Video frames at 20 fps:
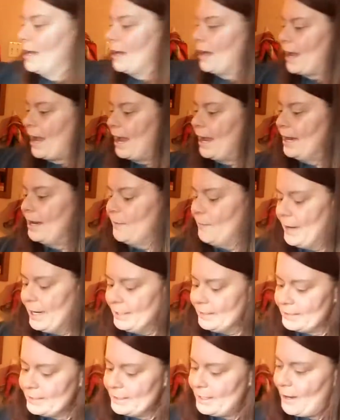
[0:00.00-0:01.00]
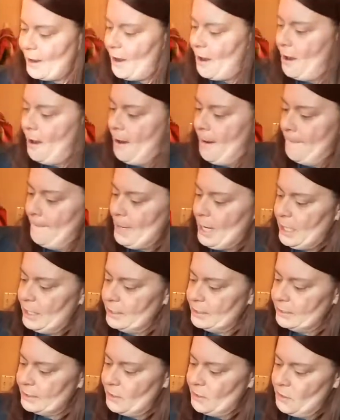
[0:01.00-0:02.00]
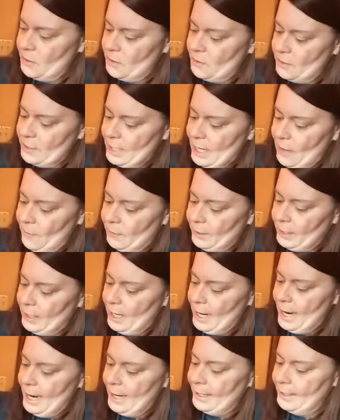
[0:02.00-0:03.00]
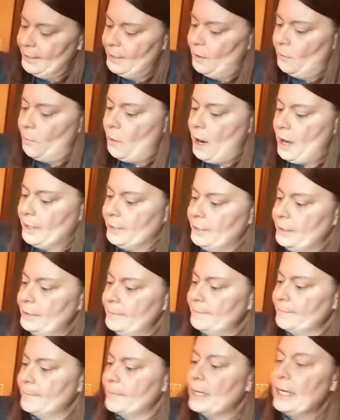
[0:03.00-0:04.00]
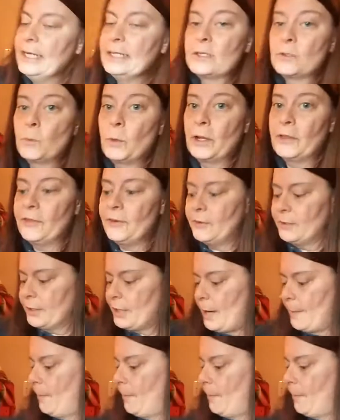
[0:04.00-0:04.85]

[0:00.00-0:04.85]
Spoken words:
Anyways, so now we're gonna add in our water. It's 1/3 cup